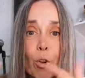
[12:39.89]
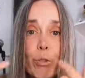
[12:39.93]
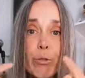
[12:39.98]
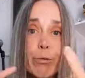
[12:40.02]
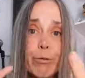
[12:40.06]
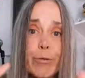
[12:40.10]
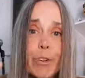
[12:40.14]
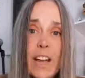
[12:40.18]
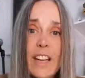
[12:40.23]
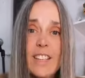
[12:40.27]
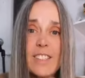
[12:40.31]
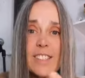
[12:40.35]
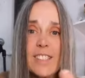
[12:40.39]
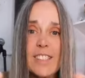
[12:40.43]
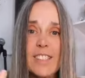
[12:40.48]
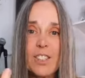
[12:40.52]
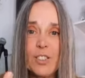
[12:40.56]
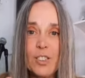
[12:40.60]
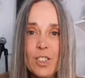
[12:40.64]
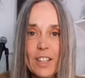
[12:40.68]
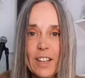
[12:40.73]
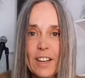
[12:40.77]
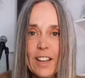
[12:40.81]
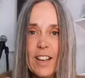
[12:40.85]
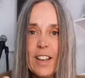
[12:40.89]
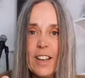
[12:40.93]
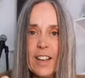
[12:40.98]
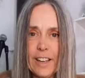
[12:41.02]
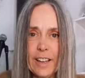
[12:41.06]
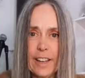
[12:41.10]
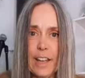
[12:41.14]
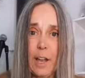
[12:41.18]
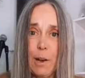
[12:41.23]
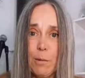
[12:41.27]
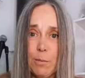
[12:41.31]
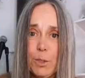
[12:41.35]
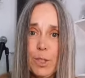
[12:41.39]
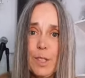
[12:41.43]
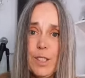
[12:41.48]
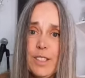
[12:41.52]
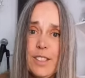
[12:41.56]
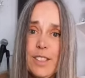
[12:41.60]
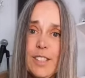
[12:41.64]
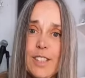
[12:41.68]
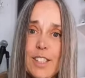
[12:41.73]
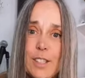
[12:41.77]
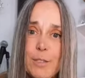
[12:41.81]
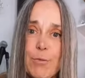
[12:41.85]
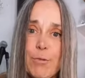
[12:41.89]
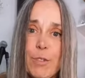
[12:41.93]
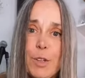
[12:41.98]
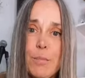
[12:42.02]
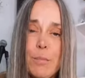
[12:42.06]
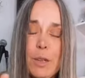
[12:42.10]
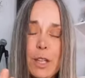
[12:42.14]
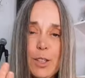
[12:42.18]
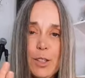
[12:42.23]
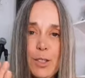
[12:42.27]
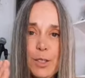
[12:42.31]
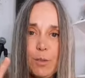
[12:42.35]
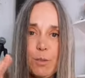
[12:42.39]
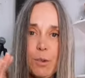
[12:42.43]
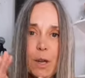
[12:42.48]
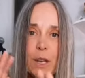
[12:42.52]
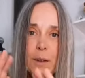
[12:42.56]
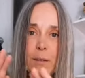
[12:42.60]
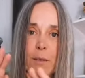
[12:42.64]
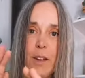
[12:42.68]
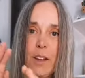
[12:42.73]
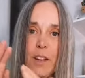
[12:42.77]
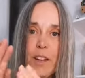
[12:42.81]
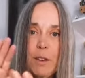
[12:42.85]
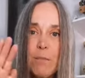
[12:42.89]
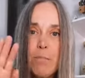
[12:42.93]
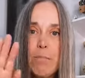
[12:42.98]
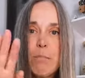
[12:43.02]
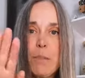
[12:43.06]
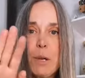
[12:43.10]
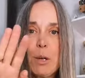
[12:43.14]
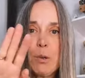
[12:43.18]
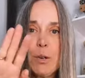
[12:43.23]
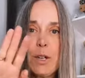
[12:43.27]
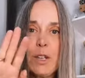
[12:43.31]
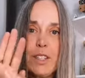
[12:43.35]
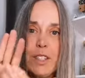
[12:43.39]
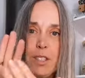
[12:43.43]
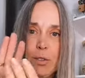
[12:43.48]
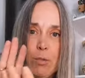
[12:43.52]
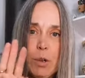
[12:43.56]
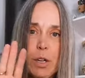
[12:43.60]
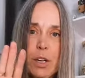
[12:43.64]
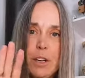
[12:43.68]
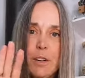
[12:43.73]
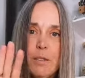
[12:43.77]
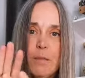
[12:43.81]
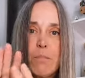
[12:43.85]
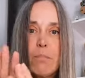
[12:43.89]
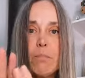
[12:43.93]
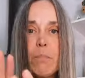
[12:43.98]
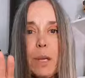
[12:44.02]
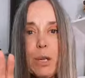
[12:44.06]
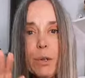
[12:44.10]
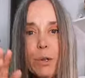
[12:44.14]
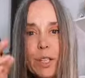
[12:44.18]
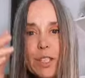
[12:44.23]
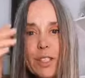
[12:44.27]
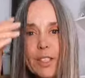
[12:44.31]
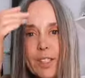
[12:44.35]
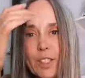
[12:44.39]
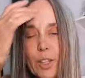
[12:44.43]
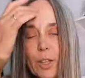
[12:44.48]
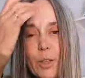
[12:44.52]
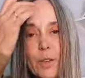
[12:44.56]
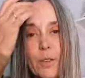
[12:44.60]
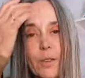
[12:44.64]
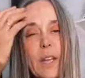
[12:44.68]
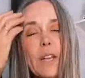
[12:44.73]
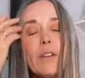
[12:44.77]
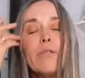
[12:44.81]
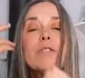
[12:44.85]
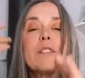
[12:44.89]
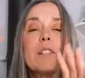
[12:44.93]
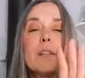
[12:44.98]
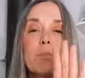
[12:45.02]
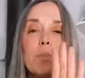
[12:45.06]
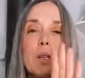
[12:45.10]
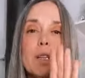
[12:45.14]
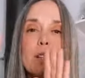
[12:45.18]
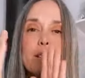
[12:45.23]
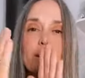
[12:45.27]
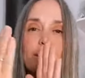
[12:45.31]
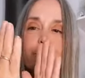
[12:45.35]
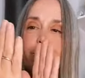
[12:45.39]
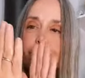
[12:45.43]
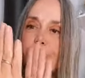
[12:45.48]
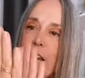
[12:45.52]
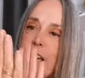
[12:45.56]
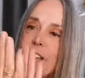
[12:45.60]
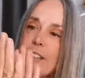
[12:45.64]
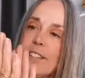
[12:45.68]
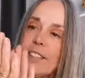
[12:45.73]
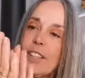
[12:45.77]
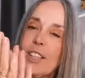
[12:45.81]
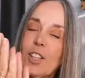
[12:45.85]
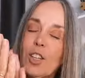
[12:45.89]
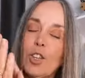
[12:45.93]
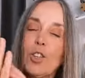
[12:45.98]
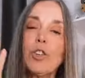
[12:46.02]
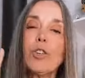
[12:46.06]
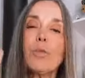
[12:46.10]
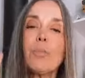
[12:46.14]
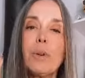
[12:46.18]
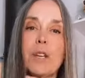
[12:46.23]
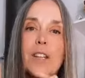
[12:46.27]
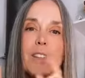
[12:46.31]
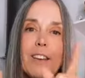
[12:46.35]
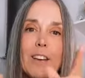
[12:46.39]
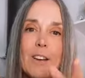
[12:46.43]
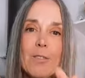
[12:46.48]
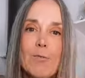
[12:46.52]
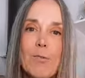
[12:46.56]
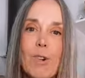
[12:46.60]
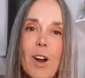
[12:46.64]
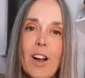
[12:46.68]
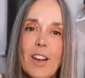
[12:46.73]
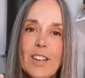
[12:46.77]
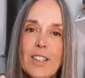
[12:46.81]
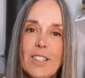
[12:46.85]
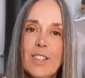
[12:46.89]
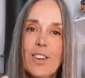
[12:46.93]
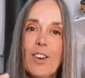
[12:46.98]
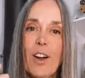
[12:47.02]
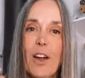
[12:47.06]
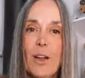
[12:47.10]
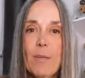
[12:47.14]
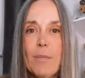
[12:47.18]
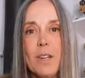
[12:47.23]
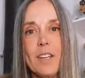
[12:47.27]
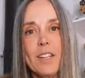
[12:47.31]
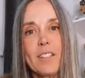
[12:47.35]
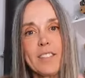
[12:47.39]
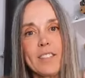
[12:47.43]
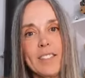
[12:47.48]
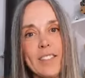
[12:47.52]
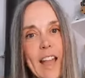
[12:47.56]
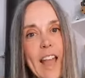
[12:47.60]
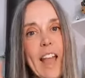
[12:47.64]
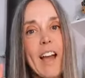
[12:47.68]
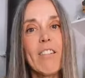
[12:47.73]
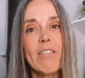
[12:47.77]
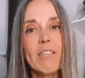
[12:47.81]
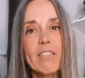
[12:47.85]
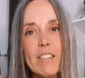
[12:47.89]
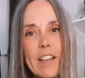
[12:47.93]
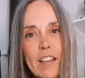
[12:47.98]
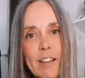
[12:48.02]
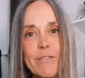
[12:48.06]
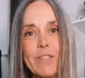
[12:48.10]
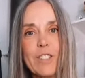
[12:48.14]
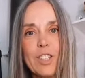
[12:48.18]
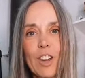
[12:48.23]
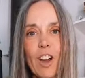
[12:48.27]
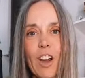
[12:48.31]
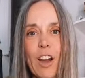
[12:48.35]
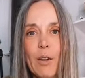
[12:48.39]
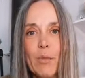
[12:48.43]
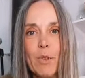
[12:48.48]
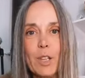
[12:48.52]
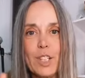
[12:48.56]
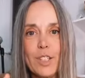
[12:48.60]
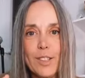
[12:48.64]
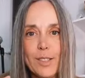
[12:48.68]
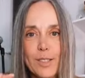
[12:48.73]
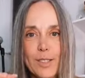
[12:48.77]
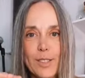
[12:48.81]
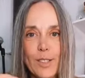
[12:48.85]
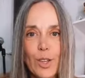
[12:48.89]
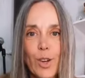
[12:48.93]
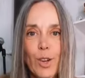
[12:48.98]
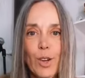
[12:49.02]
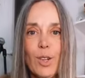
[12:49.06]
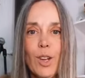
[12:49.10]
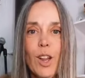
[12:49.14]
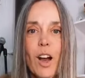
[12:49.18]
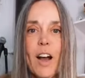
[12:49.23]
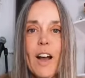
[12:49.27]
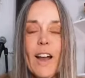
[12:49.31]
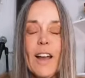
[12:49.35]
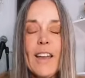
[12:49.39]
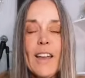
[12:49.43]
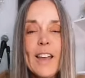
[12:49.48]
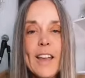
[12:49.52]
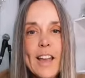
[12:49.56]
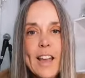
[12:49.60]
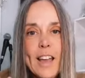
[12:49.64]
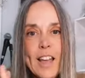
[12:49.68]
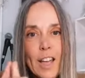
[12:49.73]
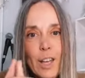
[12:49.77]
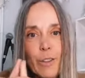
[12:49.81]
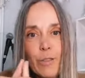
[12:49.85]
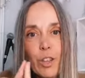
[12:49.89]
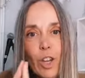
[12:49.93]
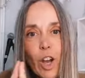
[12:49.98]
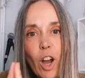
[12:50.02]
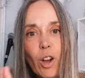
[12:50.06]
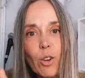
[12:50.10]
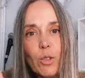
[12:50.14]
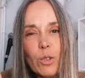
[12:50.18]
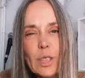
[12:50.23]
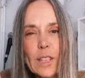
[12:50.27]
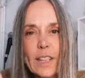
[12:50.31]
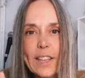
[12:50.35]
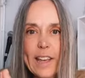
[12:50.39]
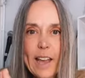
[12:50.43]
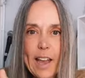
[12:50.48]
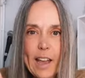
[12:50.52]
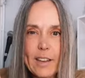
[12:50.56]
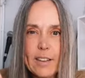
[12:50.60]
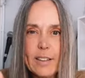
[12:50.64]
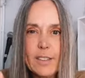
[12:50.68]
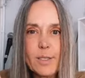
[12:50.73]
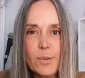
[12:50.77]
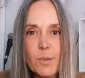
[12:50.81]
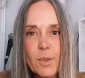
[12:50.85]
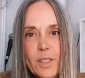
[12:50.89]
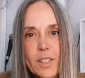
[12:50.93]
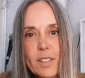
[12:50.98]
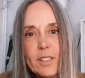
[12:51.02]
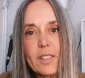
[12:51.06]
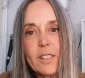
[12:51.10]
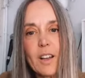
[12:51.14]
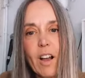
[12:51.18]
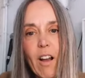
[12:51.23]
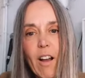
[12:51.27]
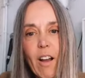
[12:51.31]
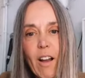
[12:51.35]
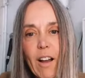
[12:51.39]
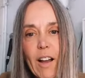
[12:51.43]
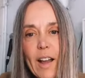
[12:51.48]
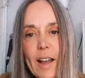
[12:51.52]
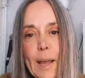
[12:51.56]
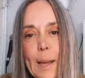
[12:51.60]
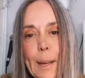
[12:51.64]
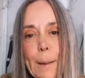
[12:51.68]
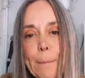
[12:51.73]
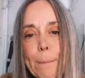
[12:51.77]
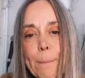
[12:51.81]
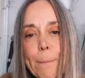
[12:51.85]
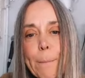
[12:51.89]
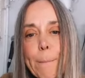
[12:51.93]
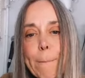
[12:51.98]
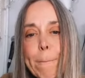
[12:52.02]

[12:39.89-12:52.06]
or facing on a camera is different because we're mirrored. So if somebody's facing you, it'll be their right eye, but it's our left eye, which is soul eye. If you hold a gaze with this eye,